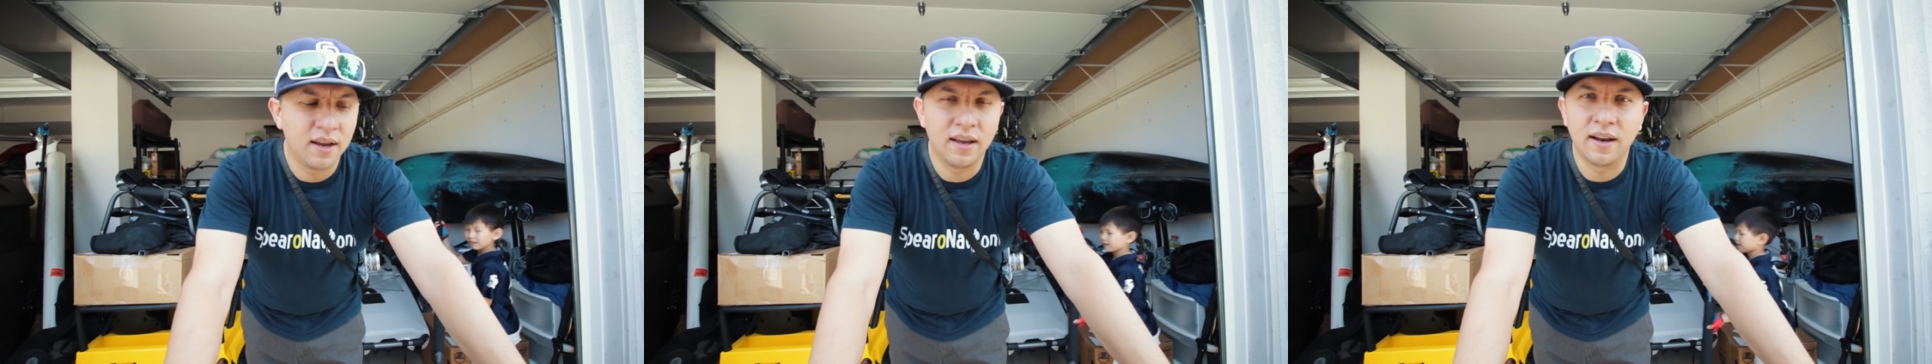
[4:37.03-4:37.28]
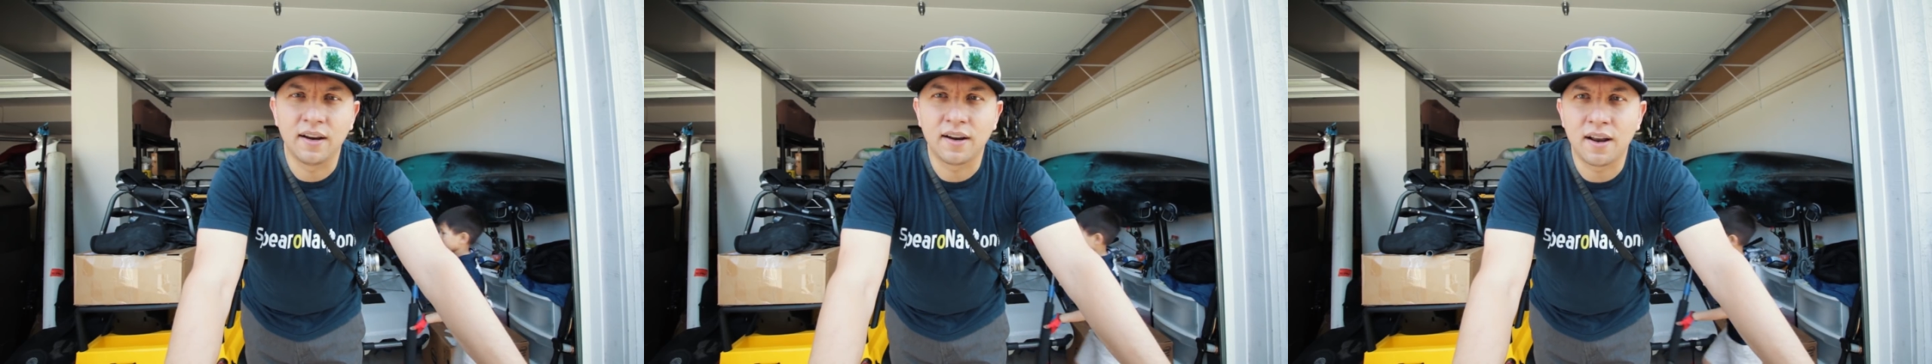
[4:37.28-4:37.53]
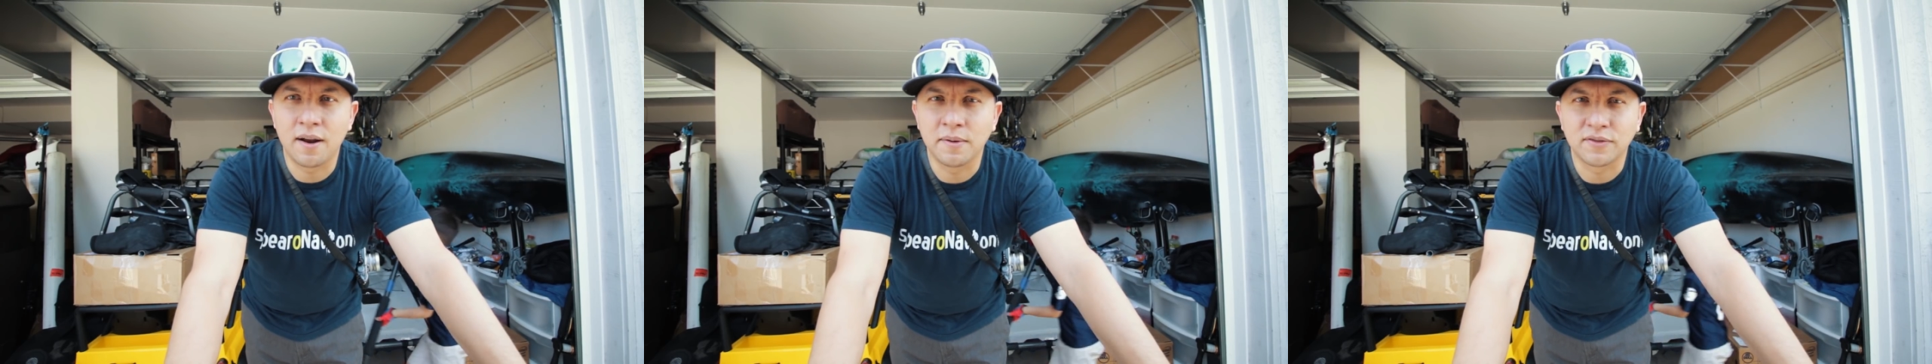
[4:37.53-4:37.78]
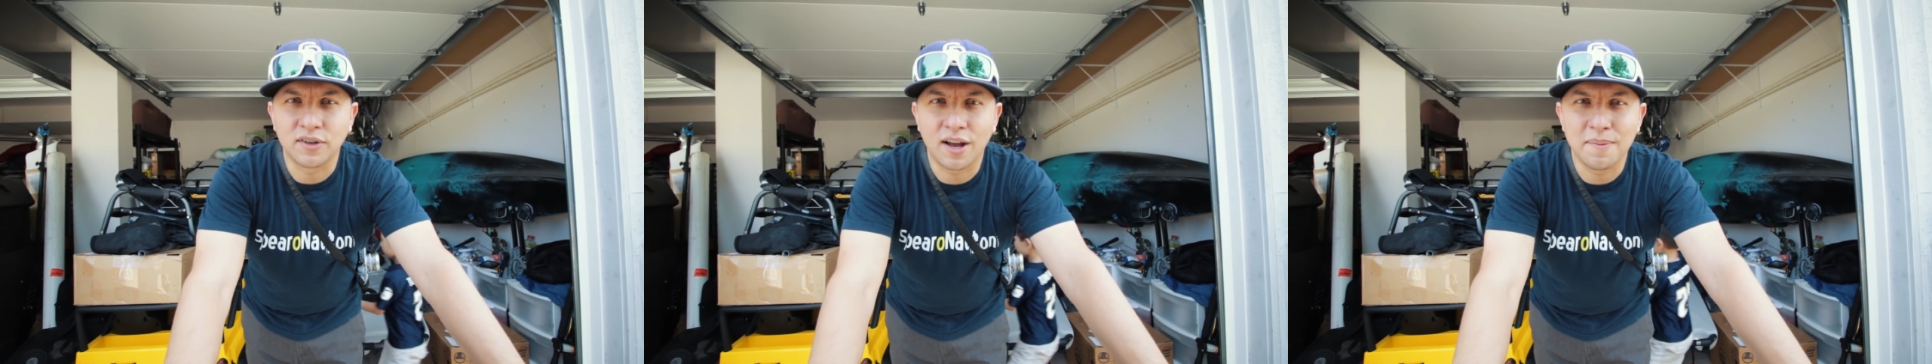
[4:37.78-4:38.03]
and I kind of
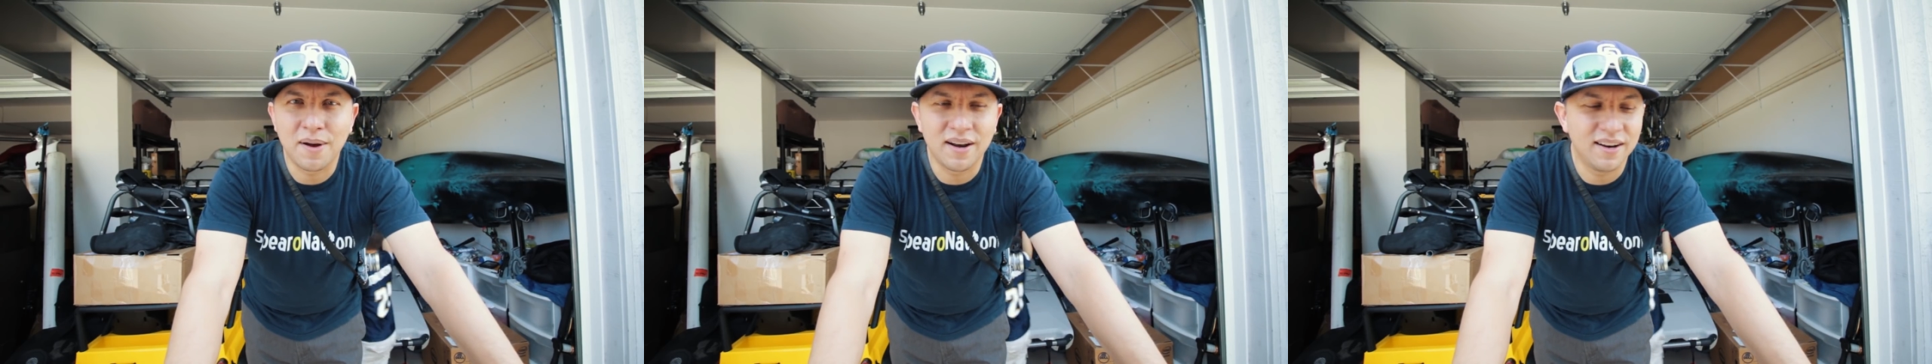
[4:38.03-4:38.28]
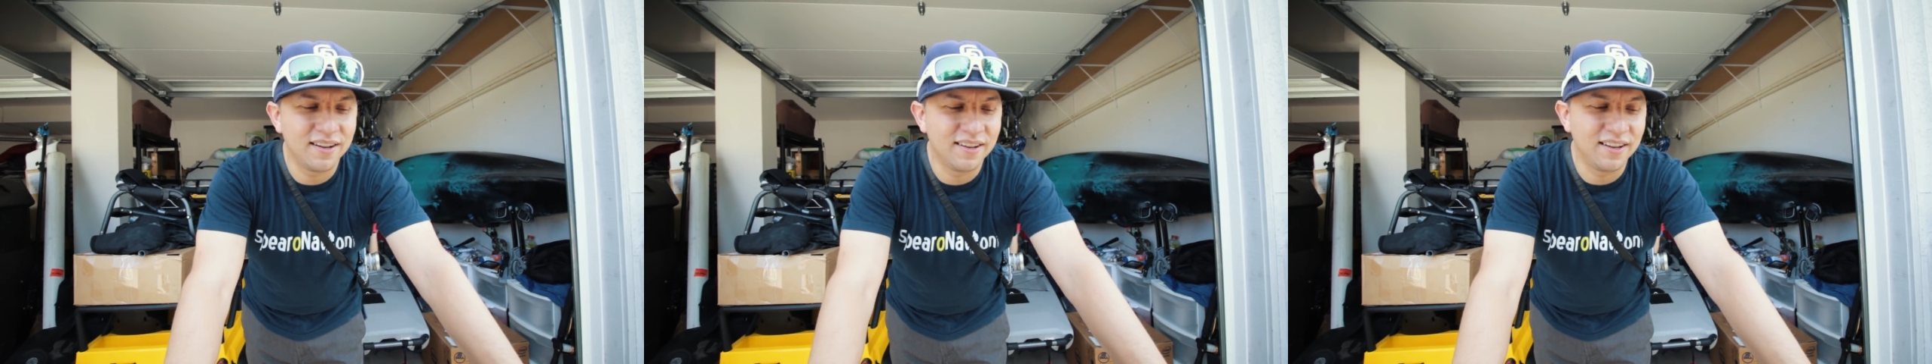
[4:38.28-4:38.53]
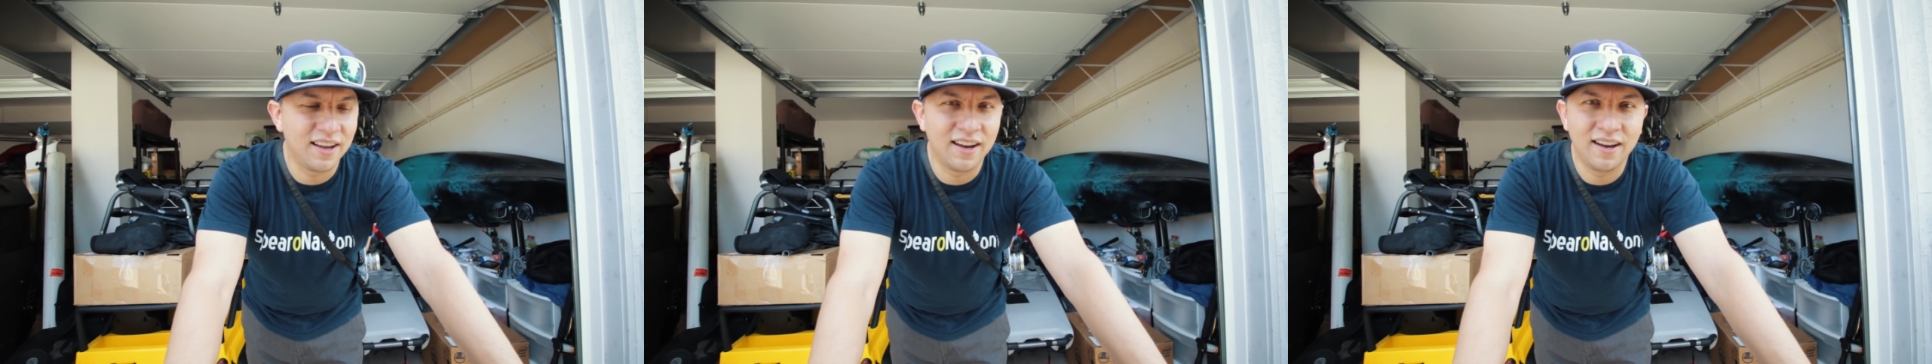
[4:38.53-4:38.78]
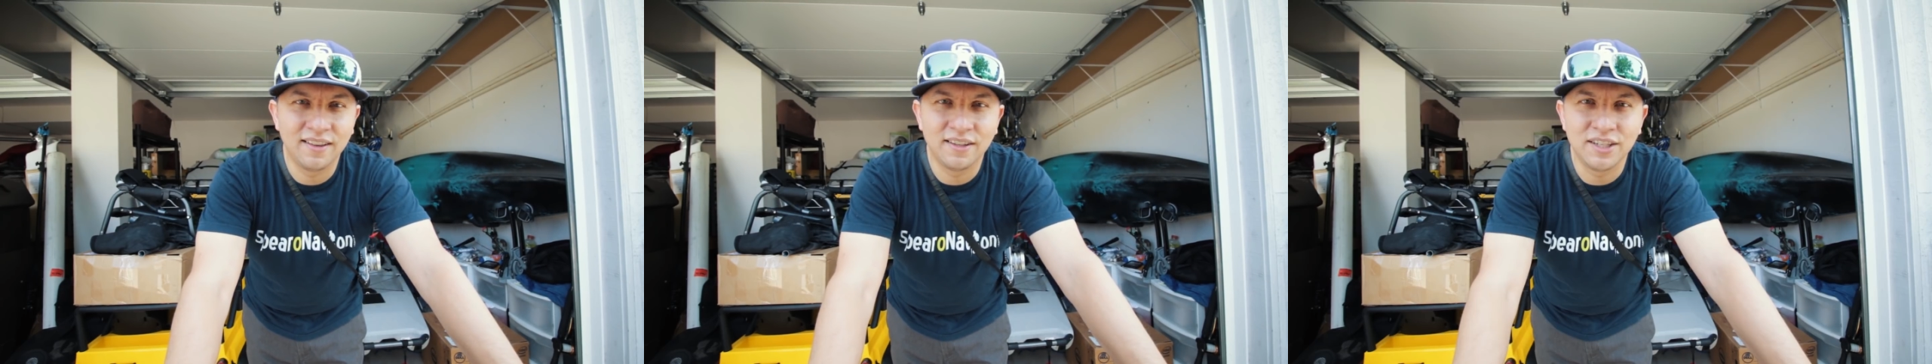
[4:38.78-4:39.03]
almost forgot about it,
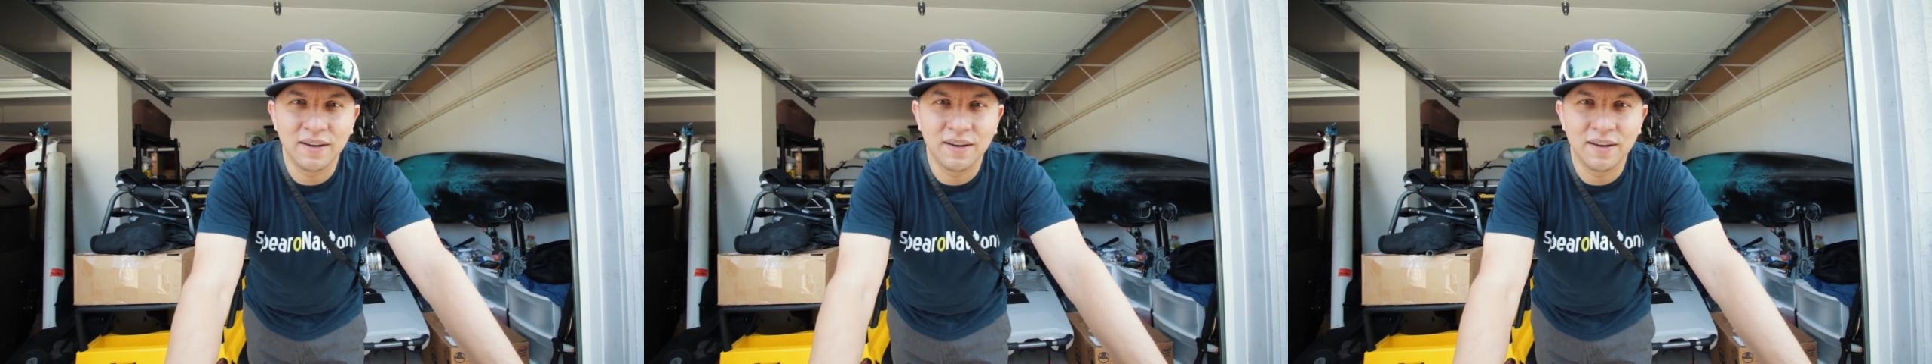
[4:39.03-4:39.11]
and the